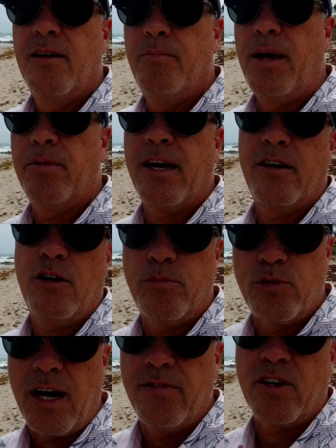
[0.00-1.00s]
Maybe that'll help
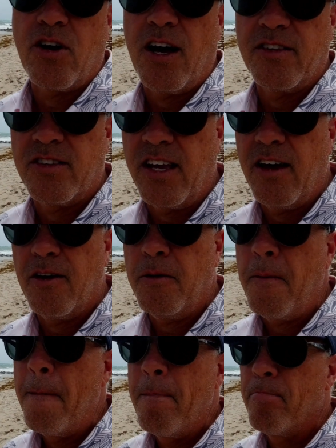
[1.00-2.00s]
drive the cost down.